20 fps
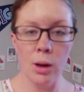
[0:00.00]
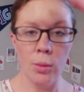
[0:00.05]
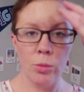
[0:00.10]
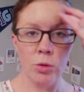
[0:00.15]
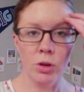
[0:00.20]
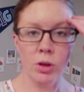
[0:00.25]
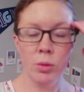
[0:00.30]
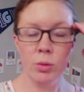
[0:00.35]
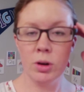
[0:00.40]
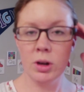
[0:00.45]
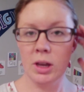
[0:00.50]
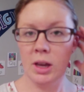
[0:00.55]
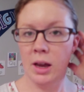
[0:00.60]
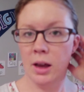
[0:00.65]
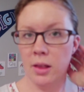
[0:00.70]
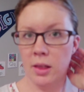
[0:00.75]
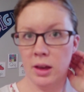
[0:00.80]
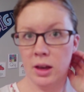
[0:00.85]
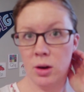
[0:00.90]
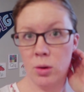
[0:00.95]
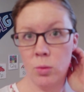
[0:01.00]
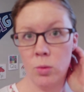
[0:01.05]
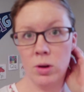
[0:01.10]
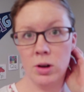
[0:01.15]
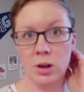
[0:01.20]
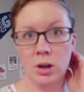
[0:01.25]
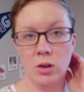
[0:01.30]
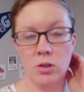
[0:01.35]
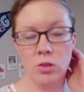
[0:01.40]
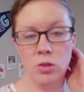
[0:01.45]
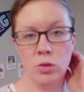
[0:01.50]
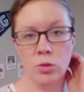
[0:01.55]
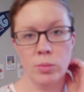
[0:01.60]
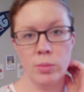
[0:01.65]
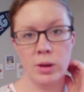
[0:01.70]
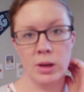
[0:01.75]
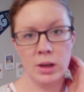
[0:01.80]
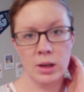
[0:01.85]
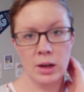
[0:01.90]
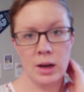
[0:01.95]
I'm really working on like a one to two
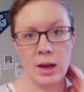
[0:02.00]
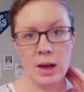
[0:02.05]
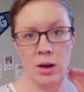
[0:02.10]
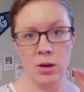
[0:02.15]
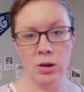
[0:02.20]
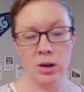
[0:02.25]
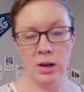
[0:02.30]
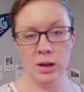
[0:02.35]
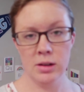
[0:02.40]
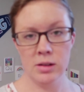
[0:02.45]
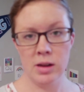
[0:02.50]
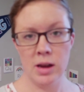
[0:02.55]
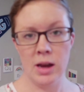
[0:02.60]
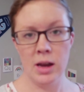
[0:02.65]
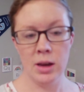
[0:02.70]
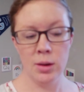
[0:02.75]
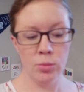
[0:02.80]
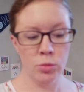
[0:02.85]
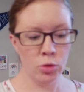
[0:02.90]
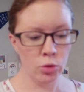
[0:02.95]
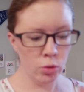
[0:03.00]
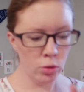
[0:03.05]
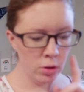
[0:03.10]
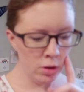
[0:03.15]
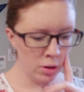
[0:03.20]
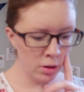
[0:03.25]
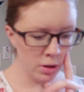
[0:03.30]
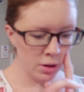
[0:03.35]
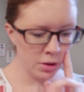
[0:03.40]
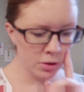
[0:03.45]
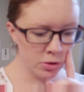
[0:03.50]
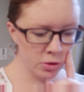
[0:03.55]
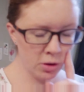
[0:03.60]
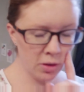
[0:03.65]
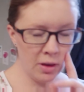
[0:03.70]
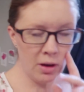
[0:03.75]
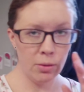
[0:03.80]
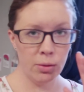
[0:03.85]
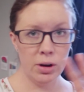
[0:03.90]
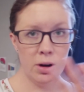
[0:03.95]
bin out at a time rule so
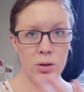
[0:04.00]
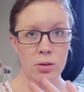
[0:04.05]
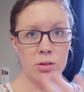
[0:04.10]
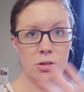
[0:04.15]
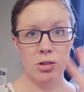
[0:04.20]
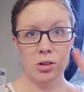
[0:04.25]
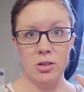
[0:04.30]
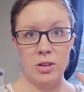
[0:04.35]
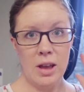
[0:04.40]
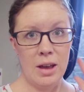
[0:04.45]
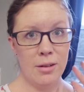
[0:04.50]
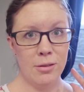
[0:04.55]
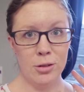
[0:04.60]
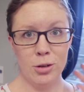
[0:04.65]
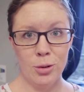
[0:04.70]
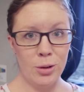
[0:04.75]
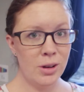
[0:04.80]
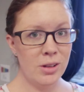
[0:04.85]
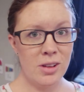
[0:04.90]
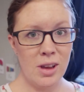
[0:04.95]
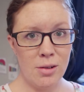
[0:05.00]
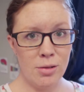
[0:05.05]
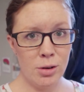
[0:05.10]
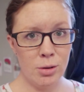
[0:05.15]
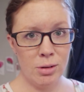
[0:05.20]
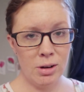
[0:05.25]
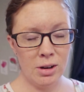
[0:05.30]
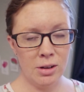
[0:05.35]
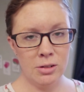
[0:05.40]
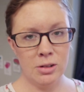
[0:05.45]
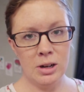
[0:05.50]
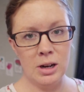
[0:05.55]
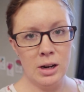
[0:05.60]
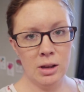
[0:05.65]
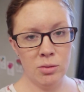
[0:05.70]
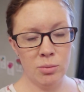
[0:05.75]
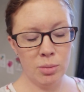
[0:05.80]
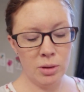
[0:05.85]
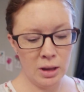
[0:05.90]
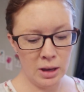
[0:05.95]
that we don't just have toys everywhere and they're not
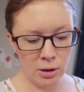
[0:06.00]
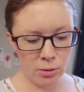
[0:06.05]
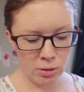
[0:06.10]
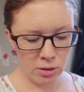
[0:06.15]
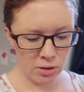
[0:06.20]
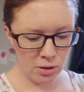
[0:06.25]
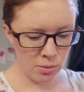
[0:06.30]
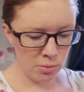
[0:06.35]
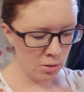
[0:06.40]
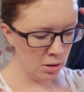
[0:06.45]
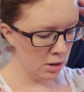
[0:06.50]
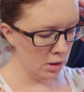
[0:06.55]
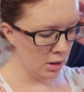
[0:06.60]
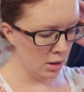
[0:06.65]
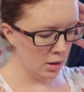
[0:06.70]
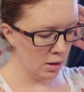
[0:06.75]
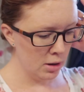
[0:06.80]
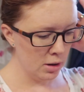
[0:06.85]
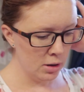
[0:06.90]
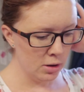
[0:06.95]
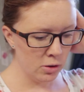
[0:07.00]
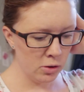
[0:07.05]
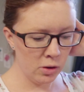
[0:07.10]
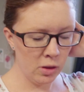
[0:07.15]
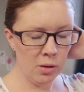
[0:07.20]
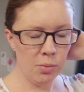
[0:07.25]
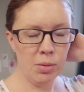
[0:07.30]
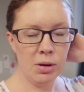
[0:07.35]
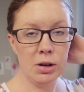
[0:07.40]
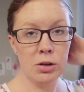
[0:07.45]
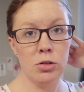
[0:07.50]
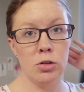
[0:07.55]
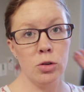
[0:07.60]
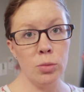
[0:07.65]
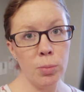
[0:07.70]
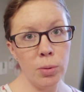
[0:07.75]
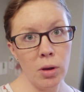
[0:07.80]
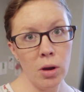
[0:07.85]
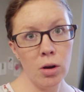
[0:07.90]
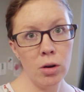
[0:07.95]
even playing with them. So they picked
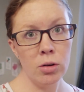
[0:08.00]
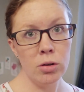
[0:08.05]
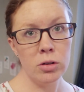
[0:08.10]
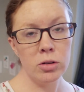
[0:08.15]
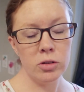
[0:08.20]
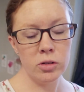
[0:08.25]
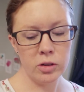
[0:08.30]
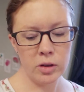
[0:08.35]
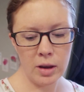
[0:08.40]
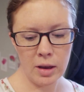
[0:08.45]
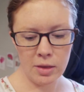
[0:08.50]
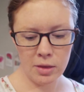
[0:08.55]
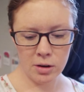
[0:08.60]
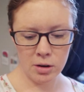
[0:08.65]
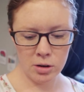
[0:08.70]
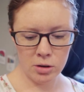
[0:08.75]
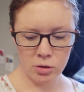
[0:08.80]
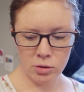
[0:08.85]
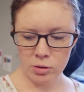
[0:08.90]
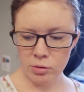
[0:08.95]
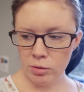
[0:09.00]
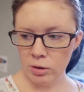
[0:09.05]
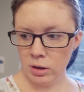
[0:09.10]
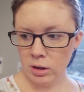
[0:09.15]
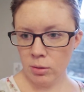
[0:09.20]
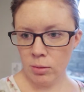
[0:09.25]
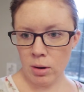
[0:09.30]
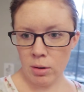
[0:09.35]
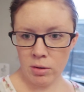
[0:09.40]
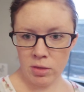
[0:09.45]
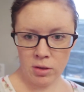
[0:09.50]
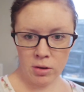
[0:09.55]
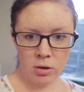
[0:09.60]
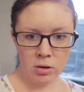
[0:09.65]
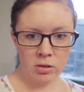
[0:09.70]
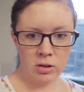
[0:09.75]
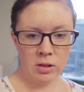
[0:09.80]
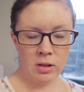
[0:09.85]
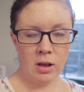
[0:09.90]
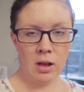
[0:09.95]
Duplos and they're doing really well with
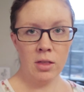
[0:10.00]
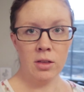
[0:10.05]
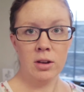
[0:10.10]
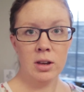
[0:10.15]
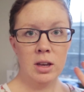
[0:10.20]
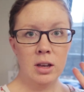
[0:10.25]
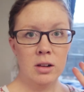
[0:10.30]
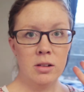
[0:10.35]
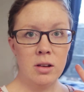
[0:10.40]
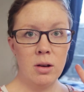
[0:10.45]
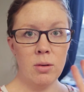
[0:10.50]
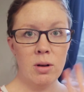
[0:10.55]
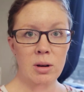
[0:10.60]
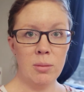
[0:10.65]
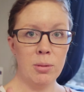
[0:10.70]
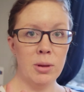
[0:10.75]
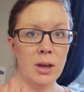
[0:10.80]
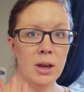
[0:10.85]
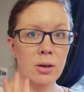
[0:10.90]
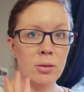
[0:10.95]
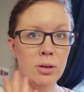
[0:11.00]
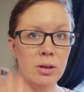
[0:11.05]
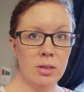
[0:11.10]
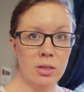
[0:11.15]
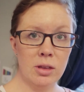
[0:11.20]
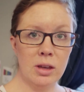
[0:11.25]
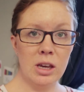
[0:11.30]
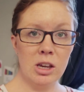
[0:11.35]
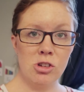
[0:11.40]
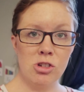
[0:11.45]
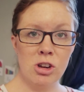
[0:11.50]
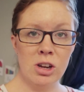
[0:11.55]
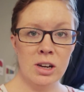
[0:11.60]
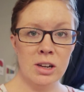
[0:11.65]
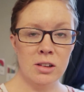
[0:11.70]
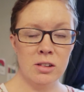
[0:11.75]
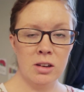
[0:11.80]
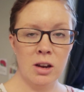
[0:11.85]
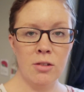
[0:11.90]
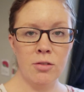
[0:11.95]
those and the other kids that want to play with the kitchen
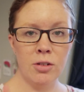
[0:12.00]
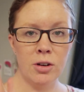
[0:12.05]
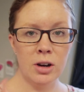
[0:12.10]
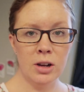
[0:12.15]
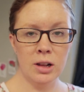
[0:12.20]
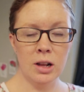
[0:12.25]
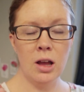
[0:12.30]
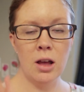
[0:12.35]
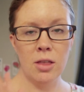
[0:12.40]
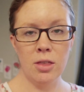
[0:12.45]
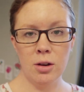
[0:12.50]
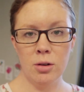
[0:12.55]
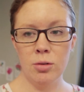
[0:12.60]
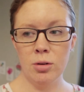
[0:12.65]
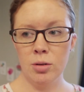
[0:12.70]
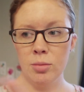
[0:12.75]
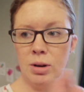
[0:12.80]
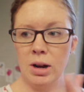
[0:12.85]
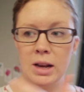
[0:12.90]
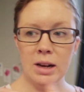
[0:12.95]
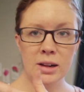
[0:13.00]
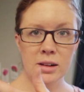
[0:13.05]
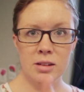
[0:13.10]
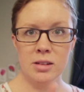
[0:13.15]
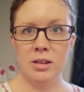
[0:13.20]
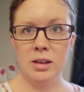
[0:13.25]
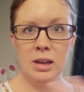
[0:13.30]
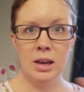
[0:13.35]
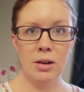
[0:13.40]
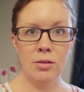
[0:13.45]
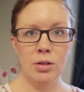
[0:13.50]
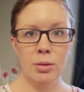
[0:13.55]
and stuff are in the other room and I can see